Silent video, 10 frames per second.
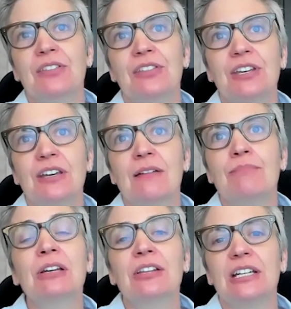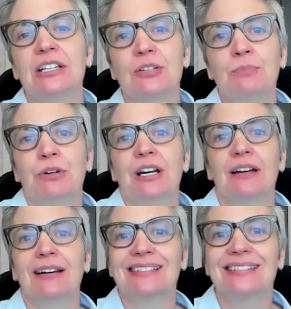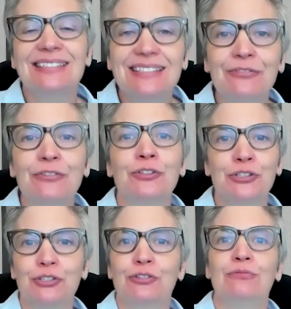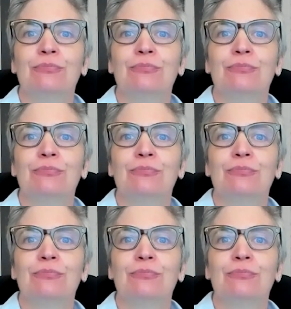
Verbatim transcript: the ability to bring a civil suit,